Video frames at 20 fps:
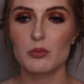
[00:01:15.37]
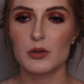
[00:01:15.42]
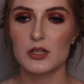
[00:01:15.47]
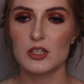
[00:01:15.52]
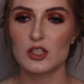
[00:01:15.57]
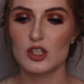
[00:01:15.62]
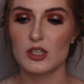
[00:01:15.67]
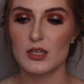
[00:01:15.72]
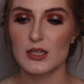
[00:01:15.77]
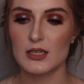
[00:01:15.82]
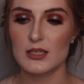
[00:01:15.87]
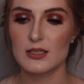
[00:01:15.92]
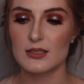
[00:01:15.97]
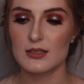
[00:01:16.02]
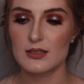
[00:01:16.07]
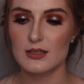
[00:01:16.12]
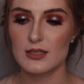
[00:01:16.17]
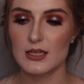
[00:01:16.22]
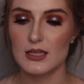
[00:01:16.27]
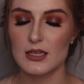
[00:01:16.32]
which
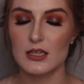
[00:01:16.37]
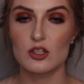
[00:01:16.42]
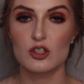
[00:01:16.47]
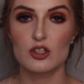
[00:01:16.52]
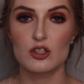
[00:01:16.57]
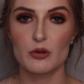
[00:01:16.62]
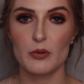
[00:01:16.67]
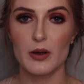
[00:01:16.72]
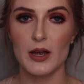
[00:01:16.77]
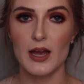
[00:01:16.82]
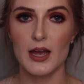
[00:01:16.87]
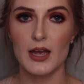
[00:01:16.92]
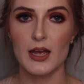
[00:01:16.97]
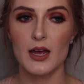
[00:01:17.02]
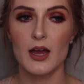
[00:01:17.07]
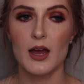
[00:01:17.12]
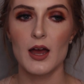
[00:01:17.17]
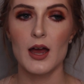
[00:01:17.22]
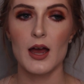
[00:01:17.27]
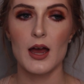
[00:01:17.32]
is the
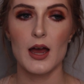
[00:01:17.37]
JessieG